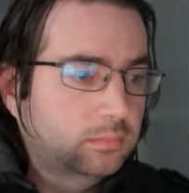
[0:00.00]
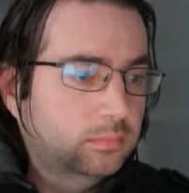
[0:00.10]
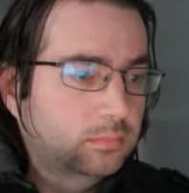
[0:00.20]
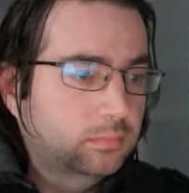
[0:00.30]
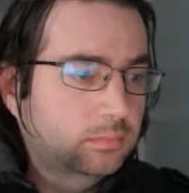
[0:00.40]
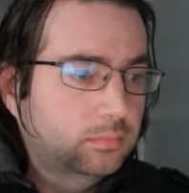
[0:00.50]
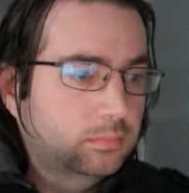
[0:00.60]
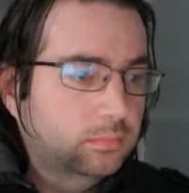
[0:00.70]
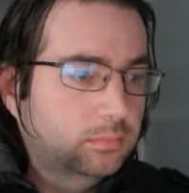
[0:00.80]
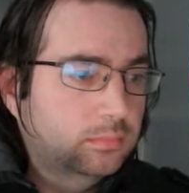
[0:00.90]

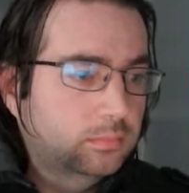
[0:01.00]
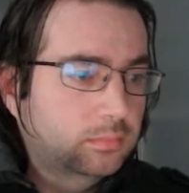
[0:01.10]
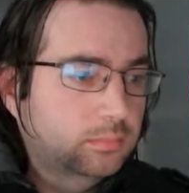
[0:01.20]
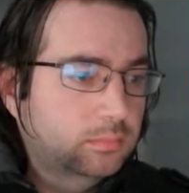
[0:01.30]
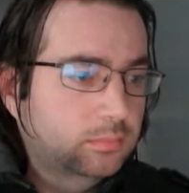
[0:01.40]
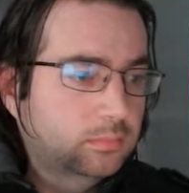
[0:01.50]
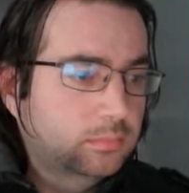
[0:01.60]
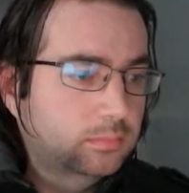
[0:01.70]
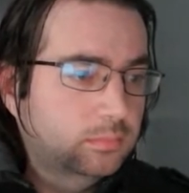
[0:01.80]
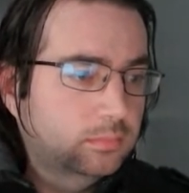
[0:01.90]

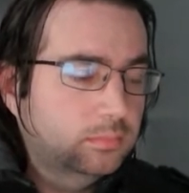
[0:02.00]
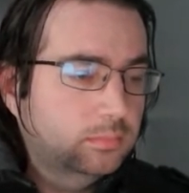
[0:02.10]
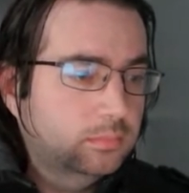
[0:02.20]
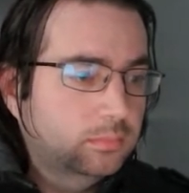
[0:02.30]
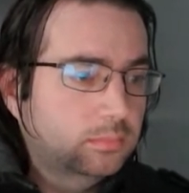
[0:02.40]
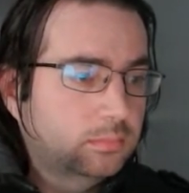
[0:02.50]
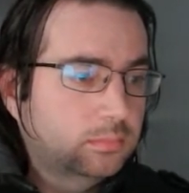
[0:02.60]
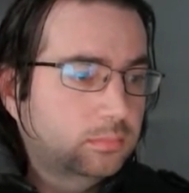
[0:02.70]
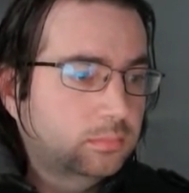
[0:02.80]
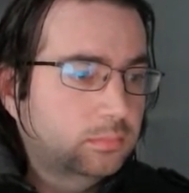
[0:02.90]

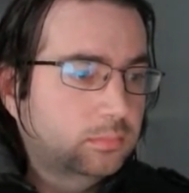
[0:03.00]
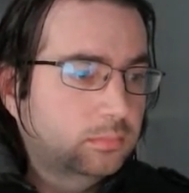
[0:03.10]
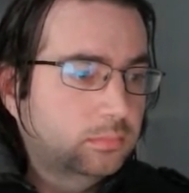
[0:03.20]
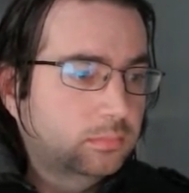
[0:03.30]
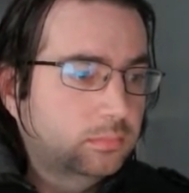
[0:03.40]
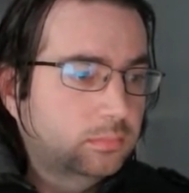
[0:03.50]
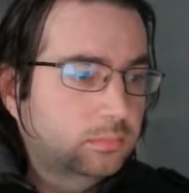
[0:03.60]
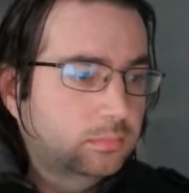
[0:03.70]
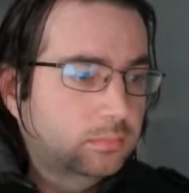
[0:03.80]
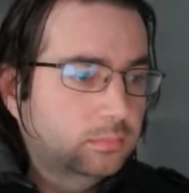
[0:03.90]

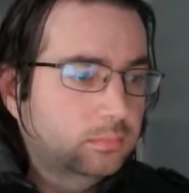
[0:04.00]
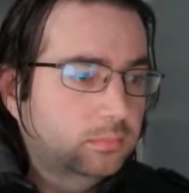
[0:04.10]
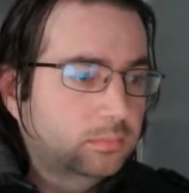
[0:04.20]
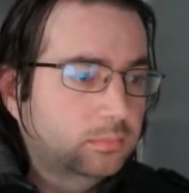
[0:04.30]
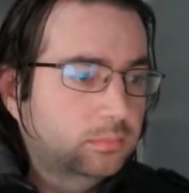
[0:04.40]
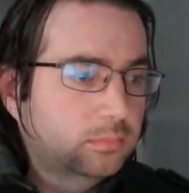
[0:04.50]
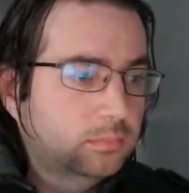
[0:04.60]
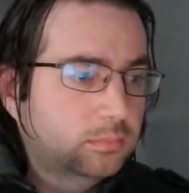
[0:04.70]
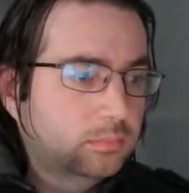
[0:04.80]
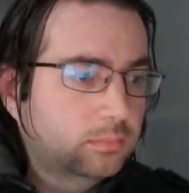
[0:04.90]

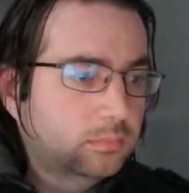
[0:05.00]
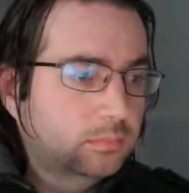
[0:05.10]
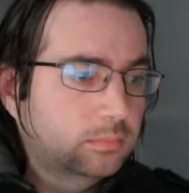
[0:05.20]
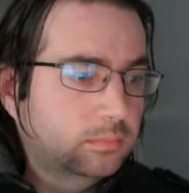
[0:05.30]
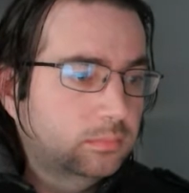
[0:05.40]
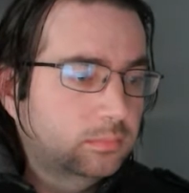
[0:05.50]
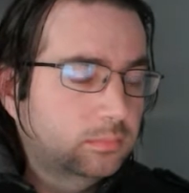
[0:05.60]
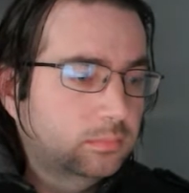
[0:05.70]
The person shown says nothing.